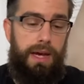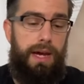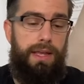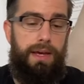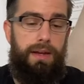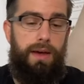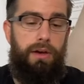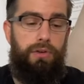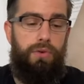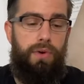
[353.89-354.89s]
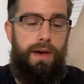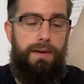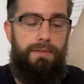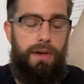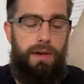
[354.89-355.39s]
and then I also
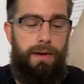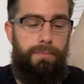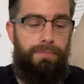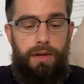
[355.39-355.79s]
have a,